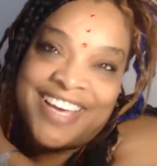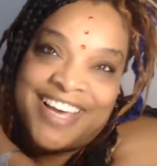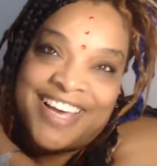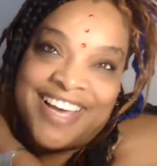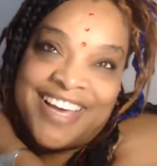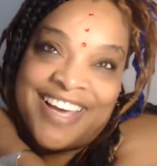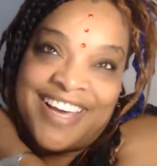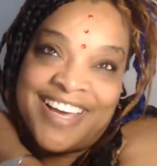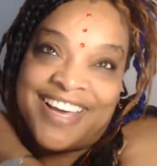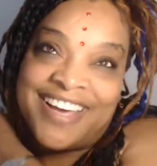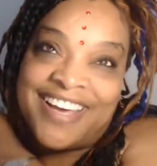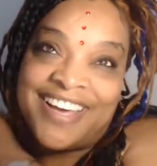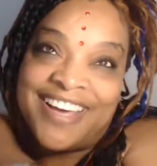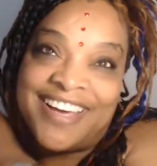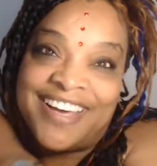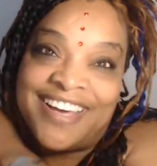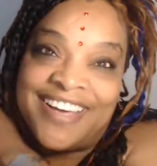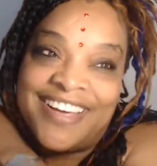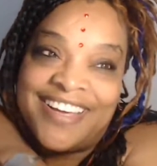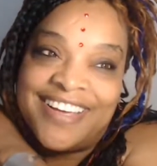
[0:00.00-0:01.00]

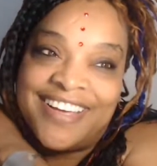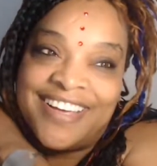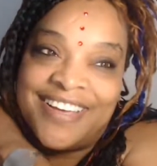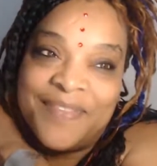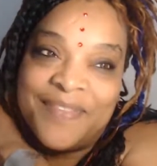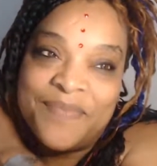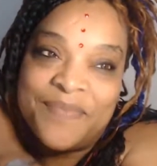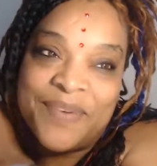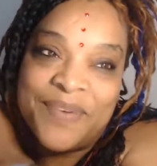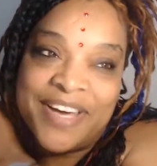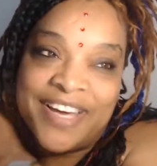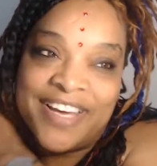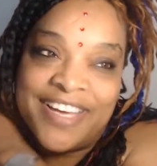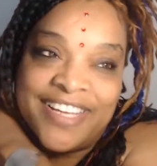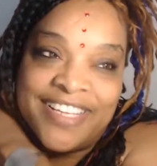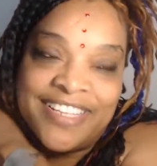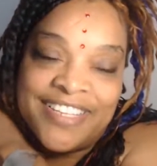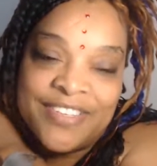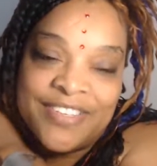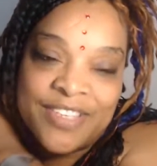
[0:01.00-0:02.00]

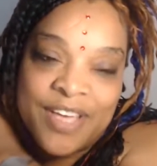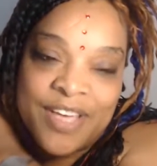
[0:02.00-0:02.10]
But there's a